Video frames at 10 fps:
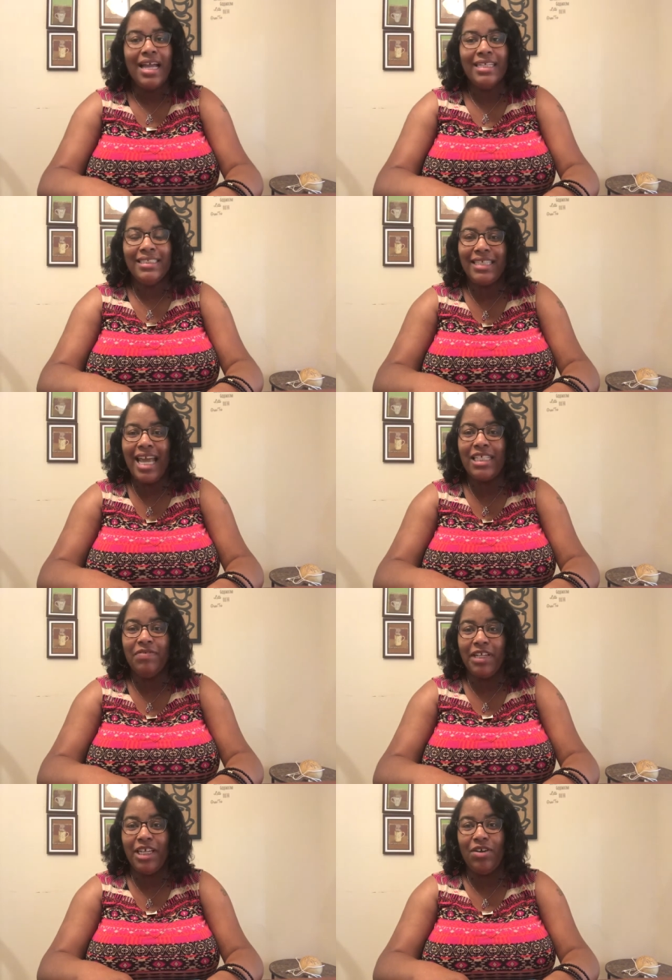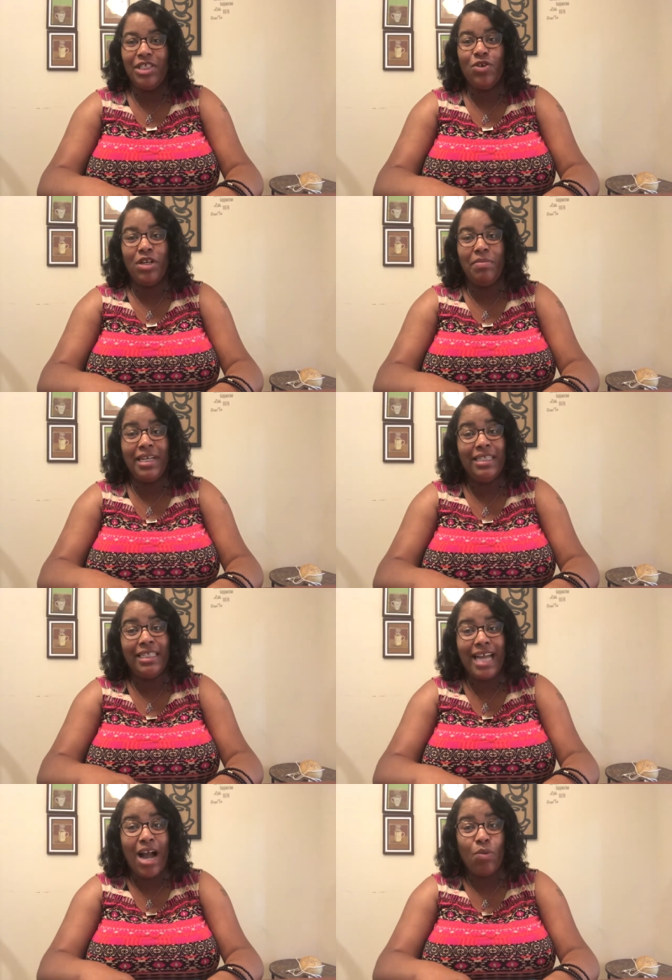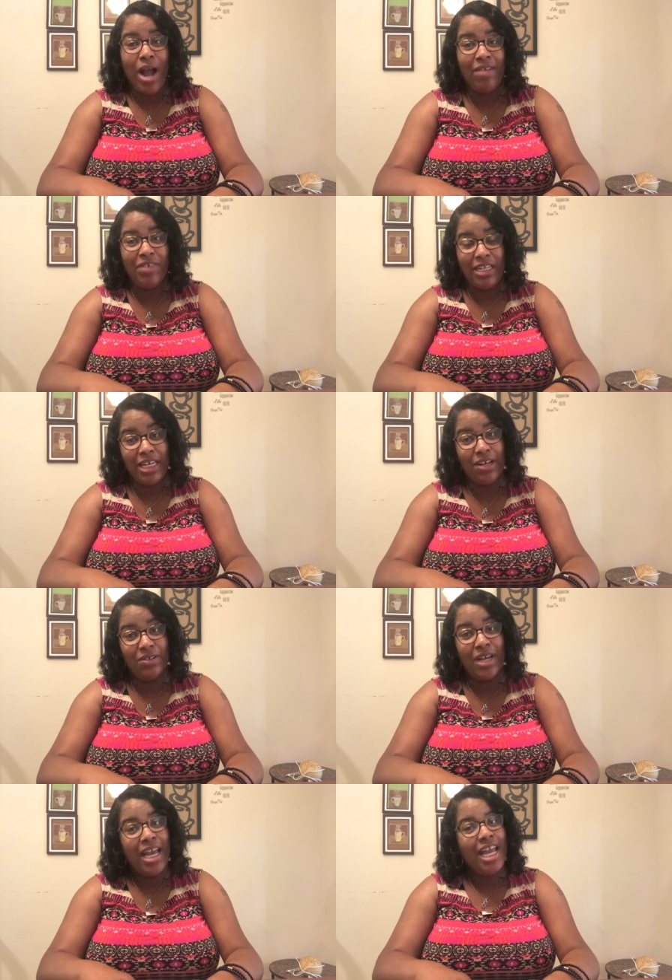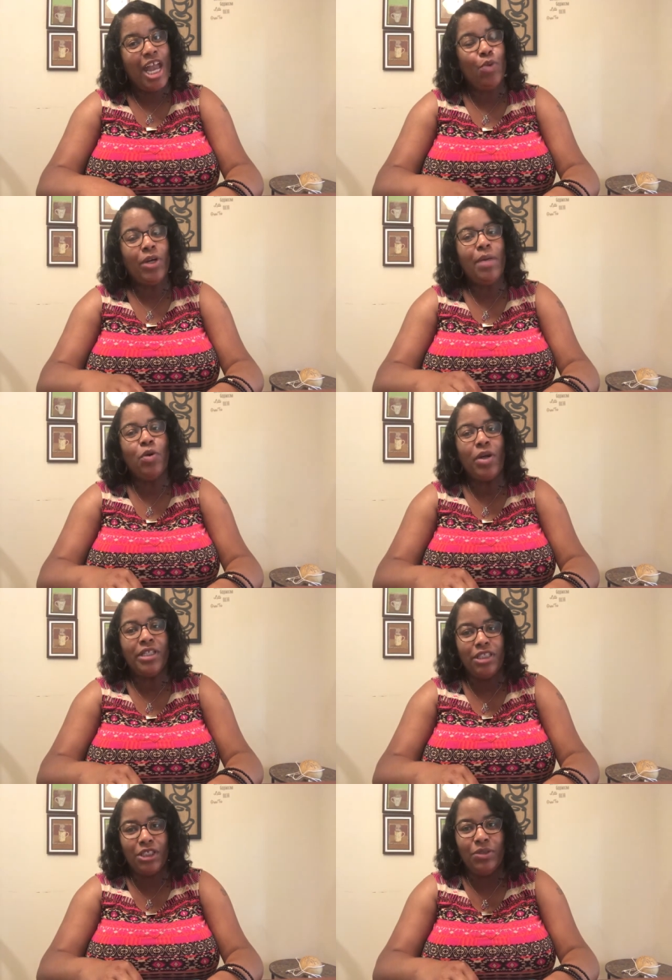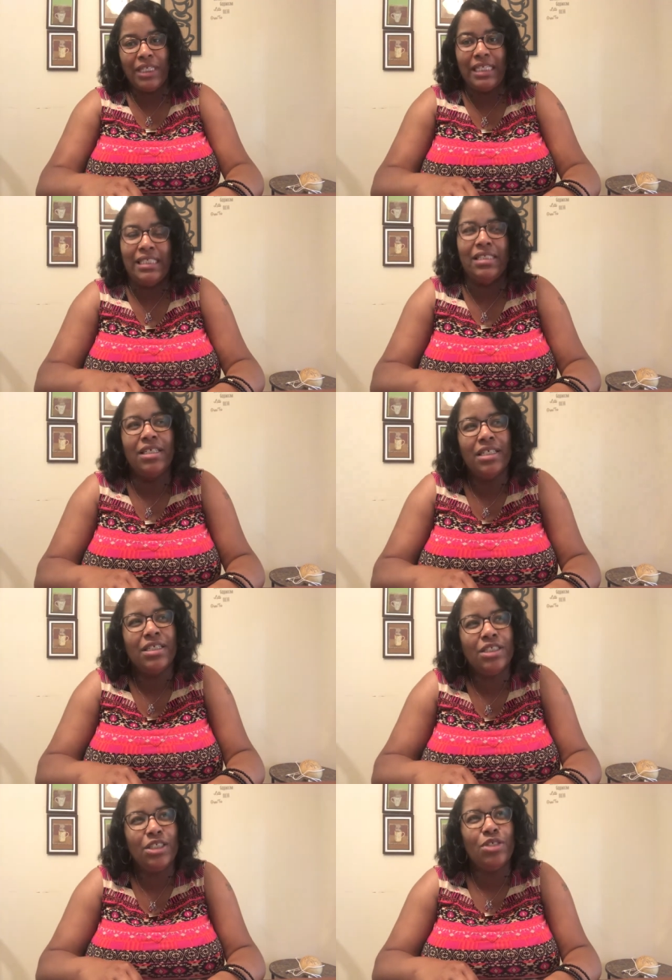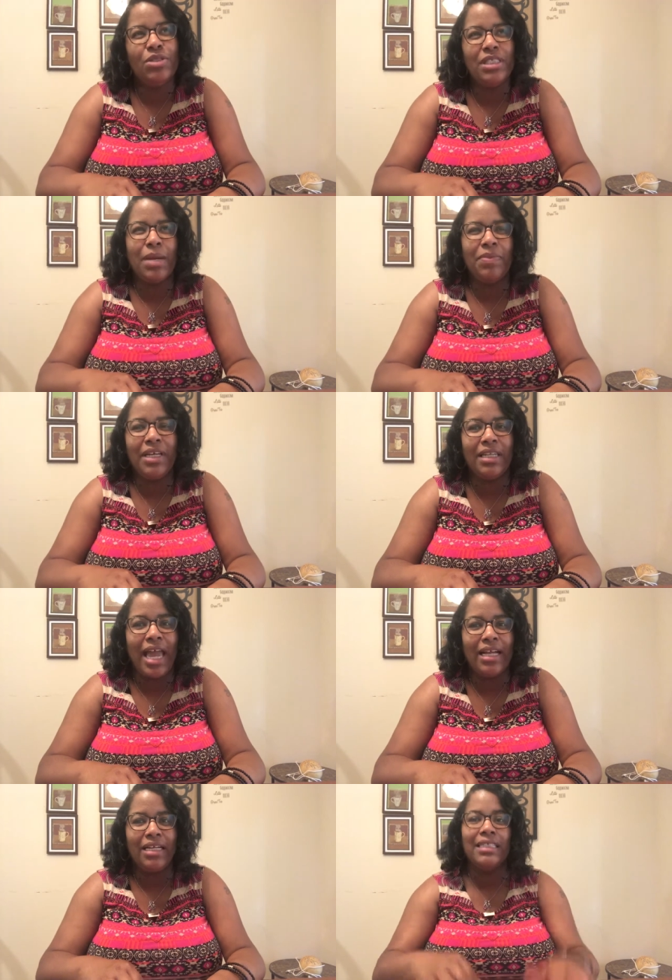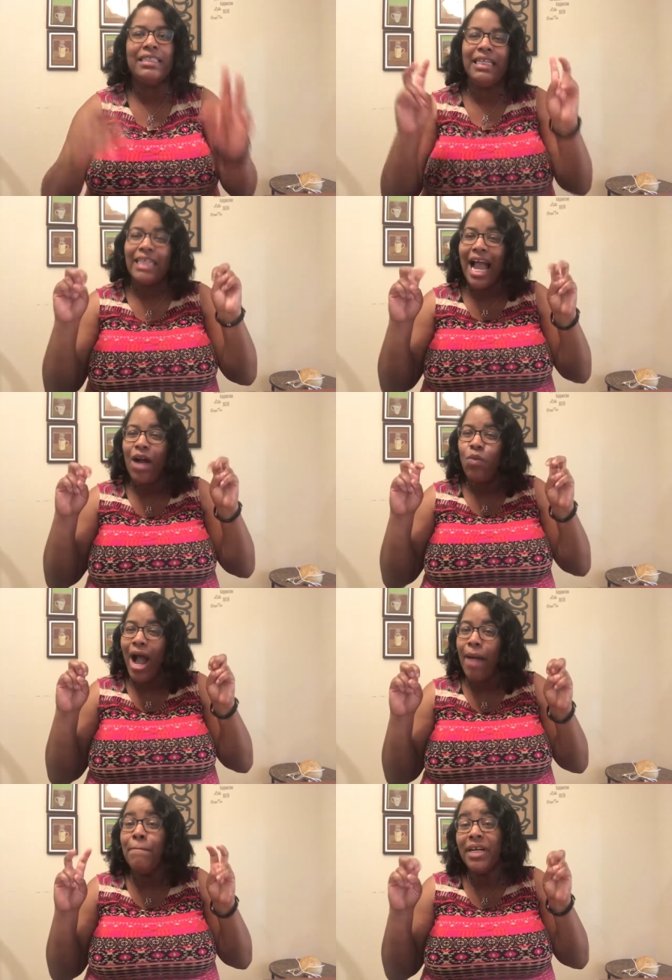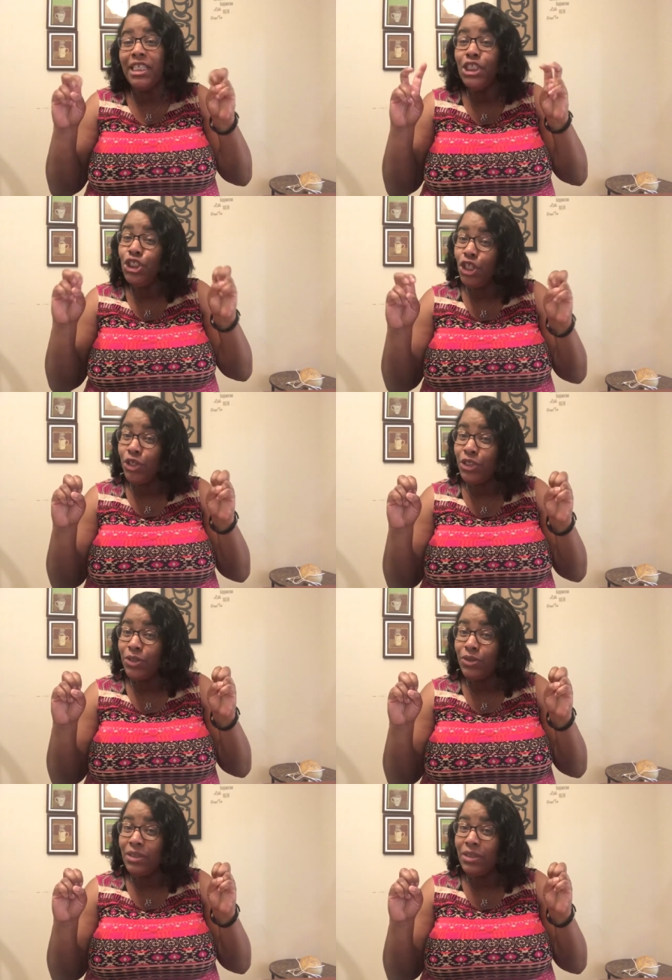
Today's video is going to be a DIY video. And what I'm going to do is do something like a DIY bullet journal,